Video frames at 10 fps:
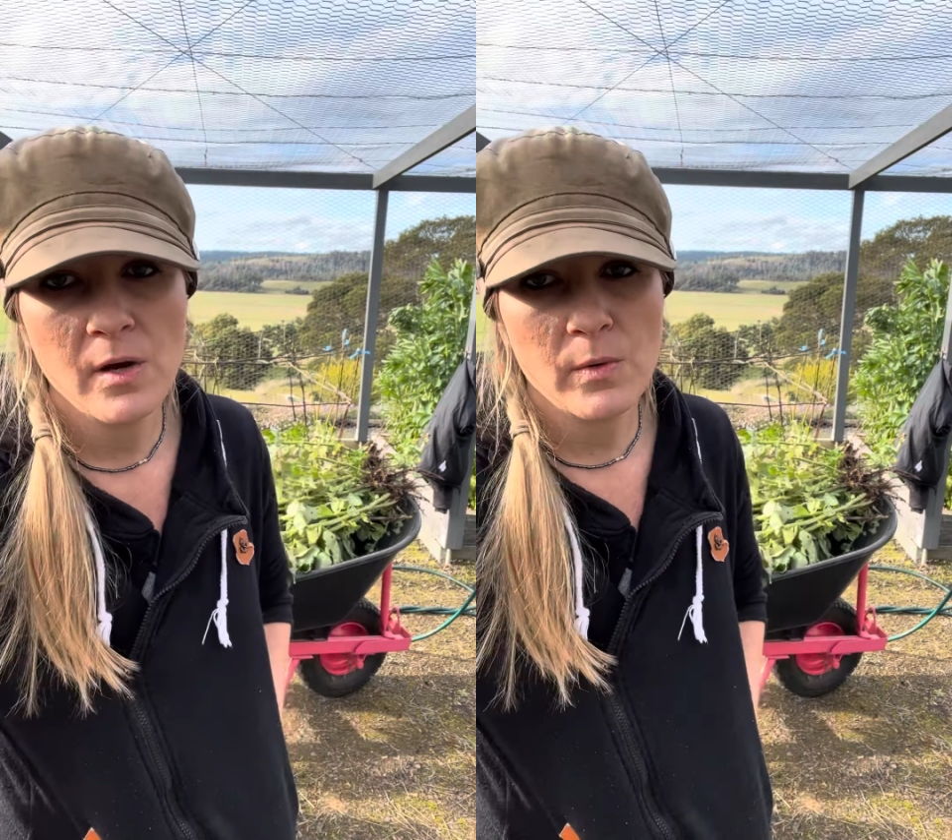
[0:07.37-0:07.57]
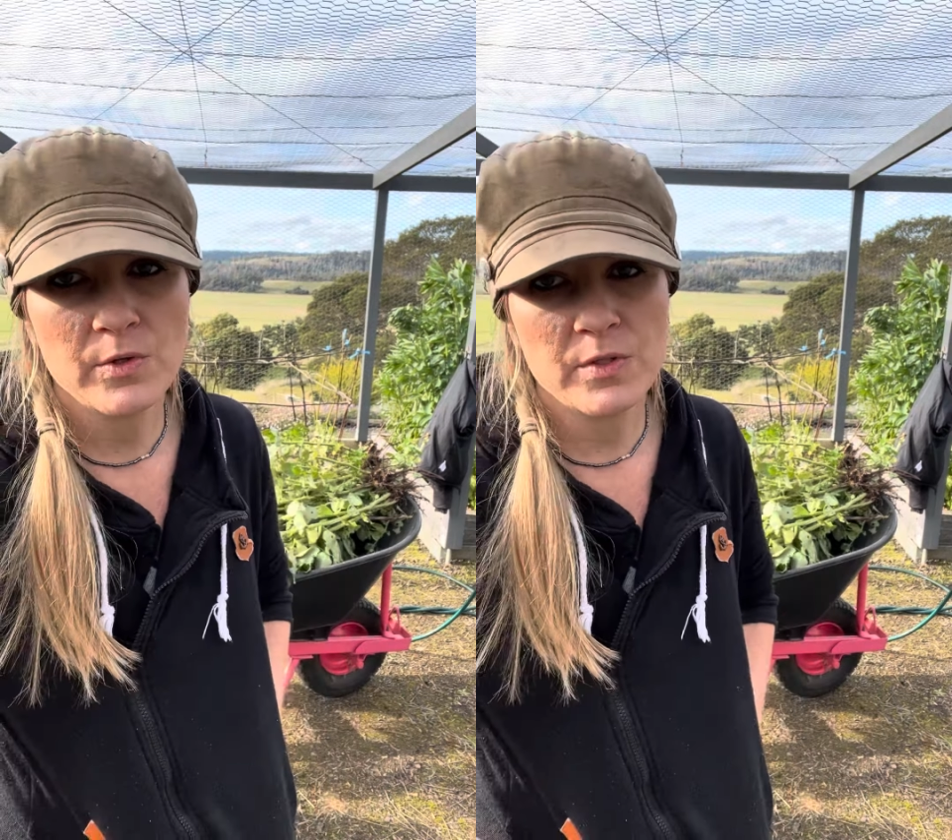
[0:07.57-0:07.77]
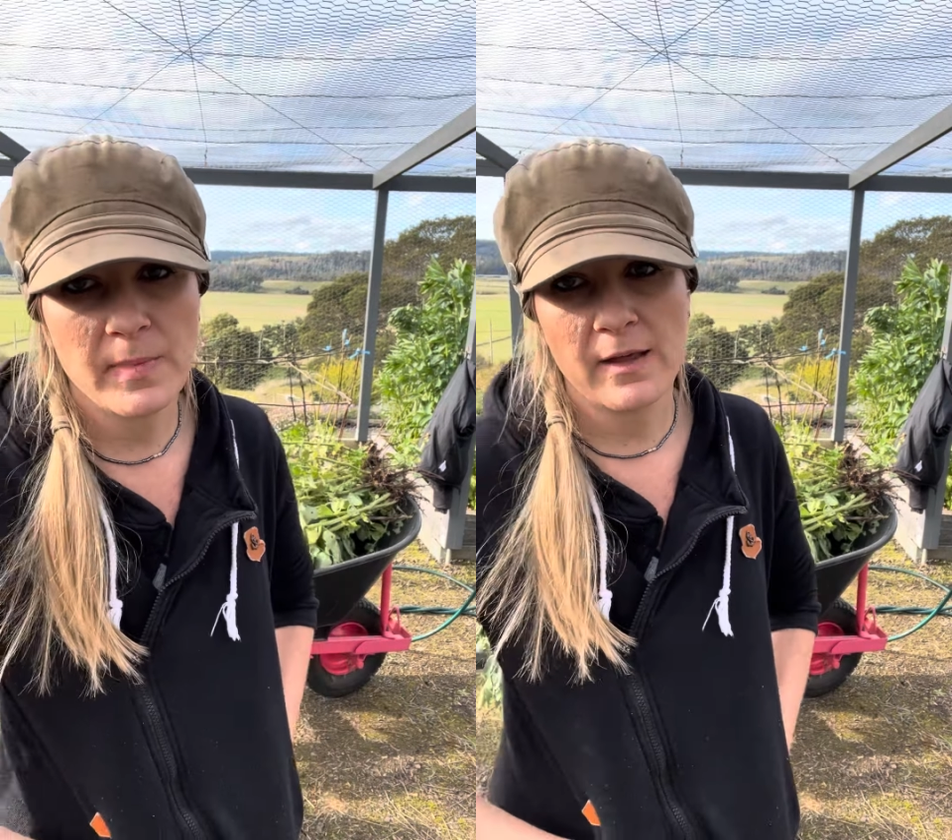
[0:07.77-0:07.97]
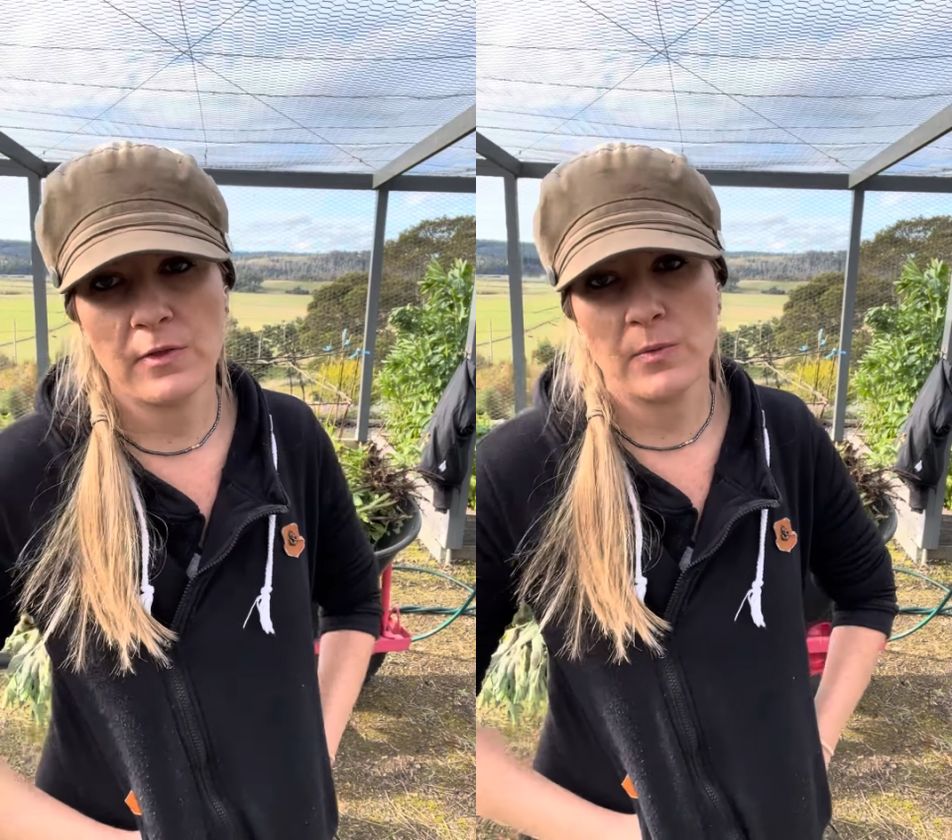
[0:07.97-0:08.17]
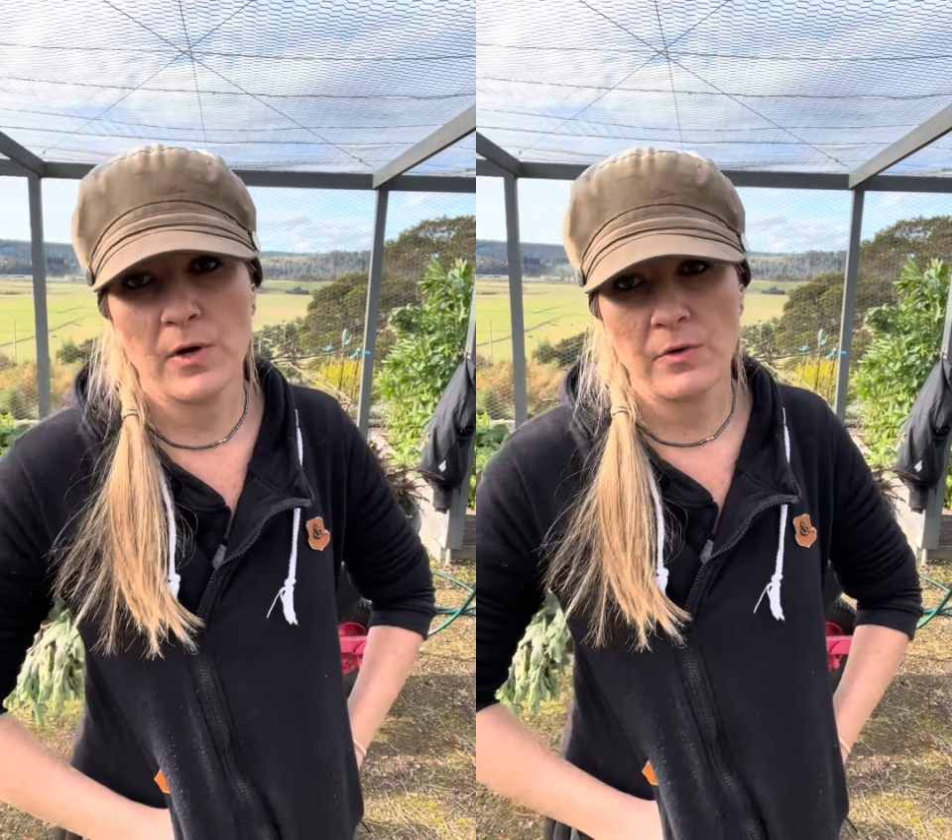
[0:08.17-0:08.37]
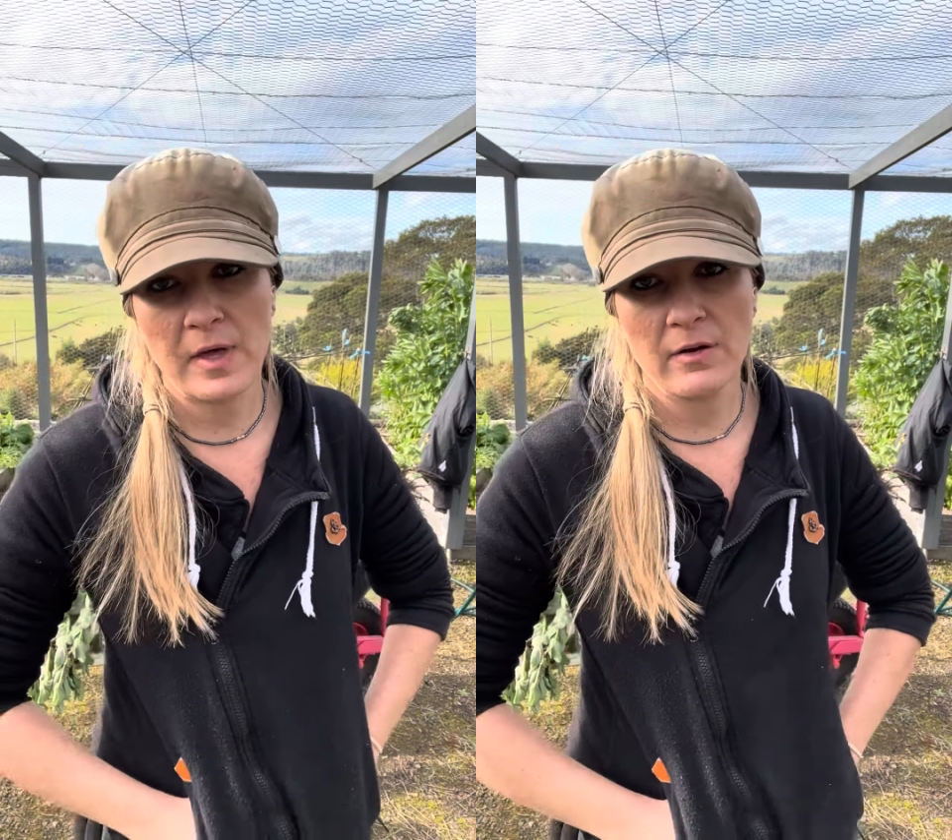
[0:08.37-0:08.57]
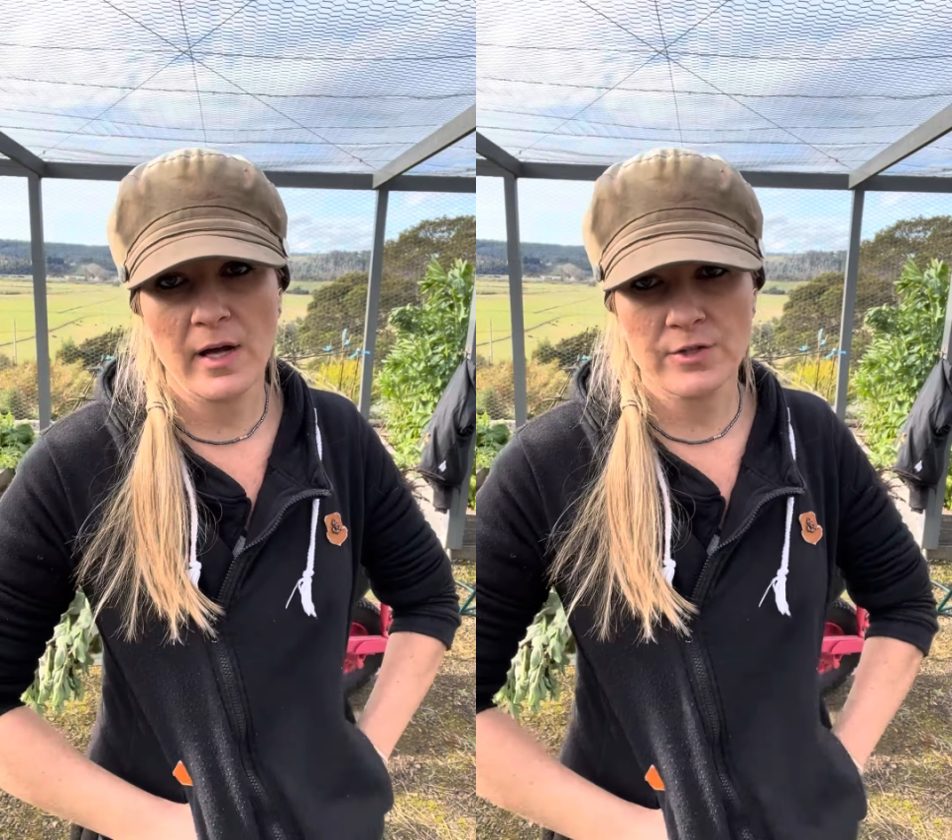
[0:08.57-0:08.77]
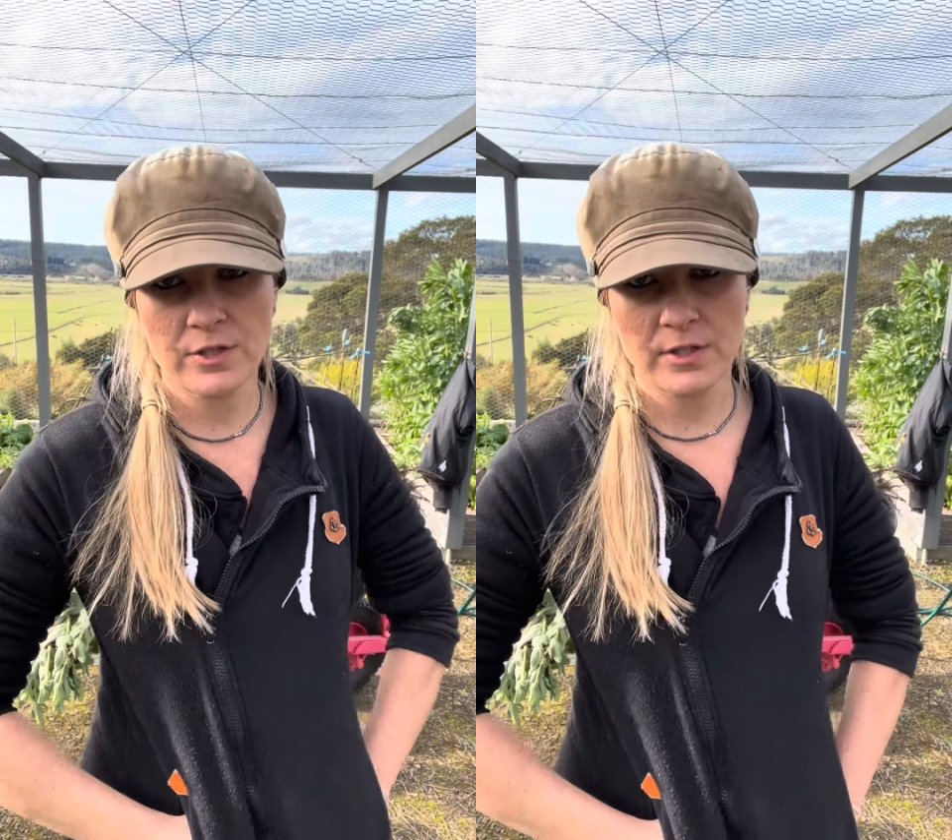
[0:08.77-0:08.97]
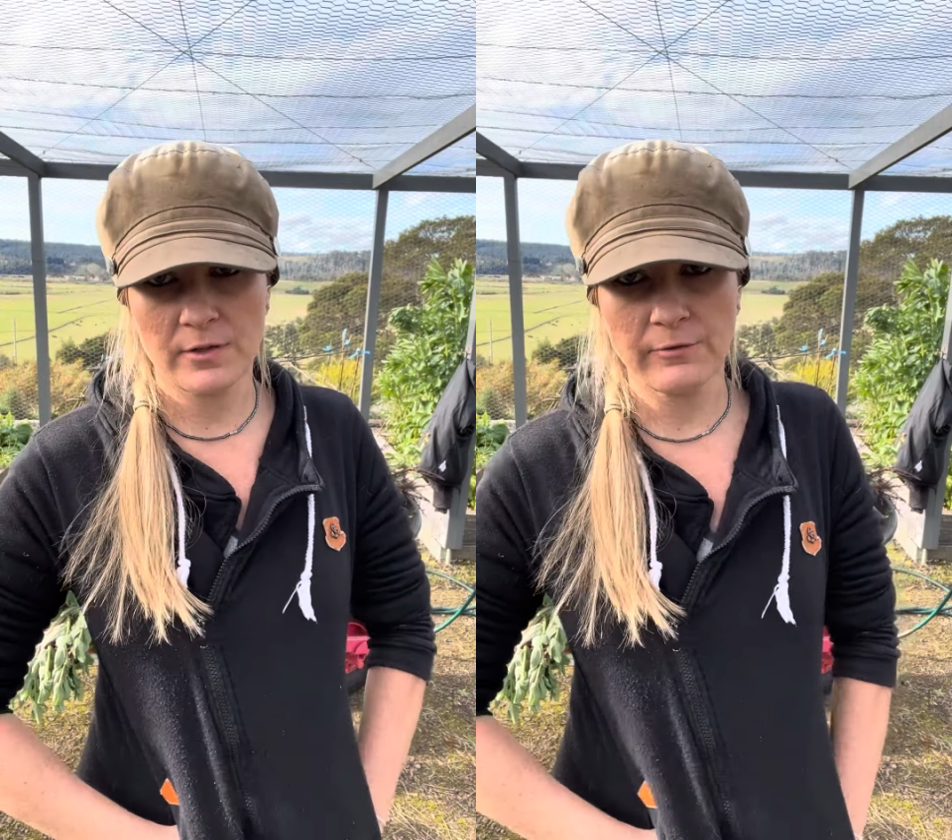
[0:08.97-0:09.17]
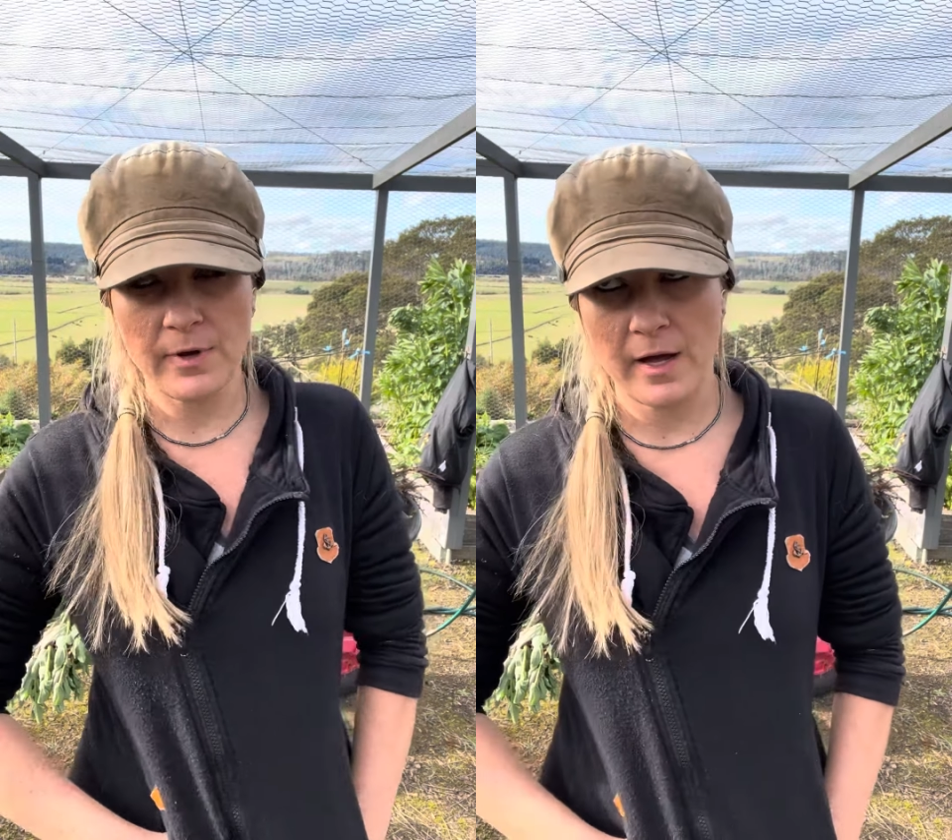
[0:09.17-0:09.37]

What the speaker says: which is about the role that nitrogen,